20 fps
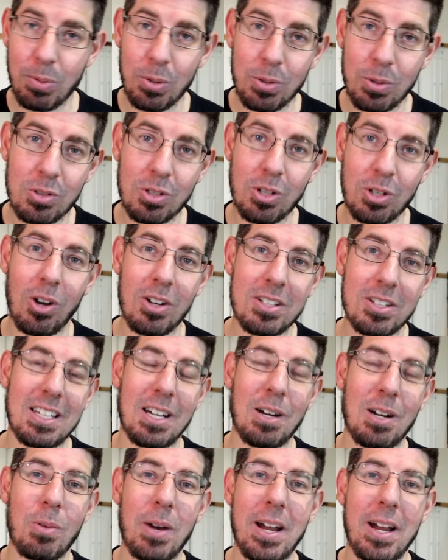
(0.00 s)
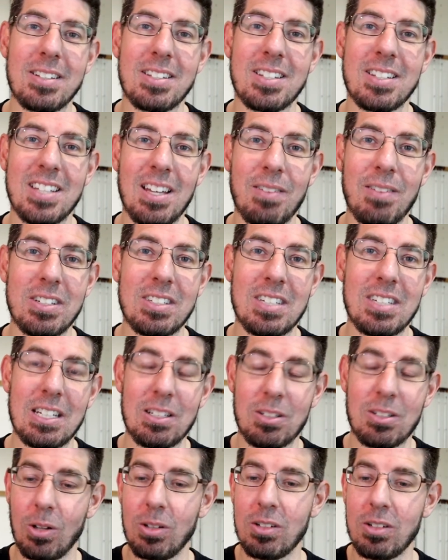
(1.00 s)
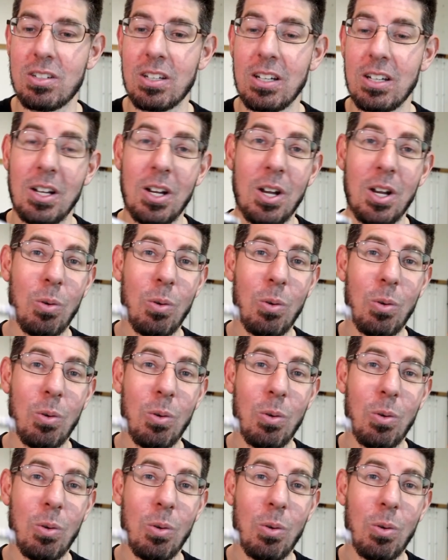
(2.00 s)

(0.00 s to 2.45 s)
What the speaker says: spoons cost around $17,